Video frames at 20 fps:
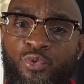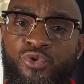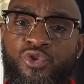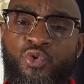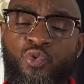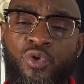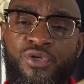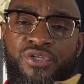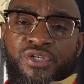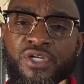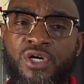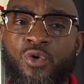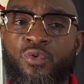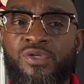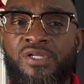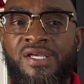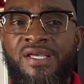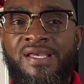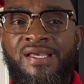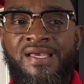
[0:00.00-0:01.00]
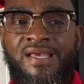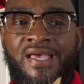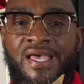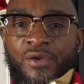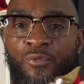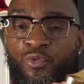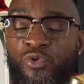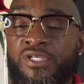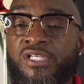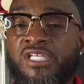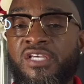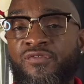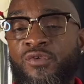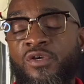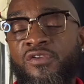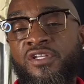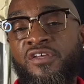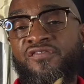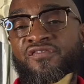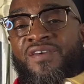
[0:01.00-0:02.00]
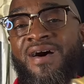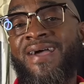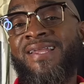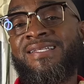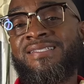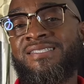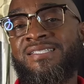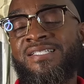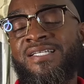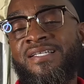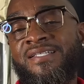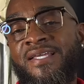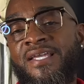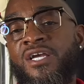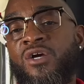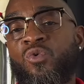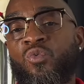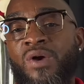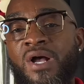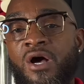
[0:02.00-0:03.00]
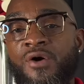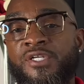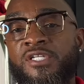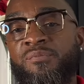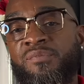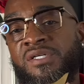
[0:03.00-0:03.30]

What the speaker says: to a note and really give you a defining DNA around it,